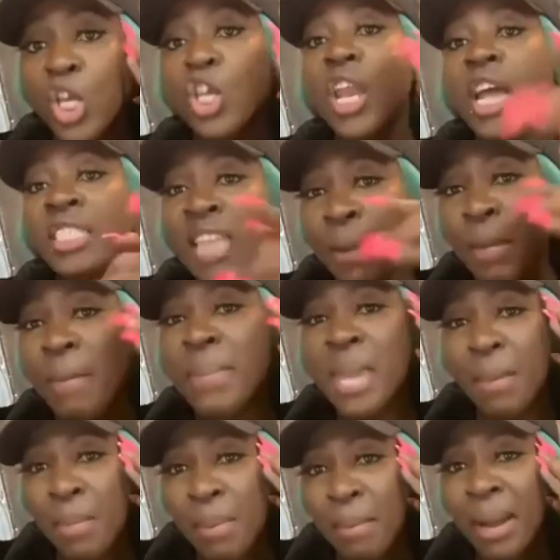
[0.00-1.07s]
You just say, I'm a
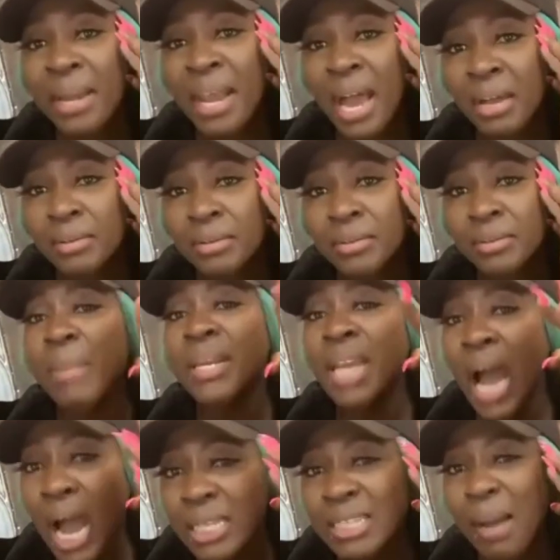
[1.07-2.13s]
baby mother. I'm a
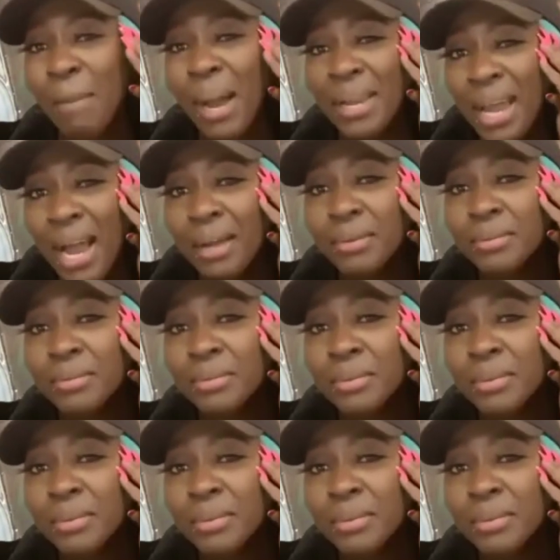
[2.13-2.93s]
daughter mother.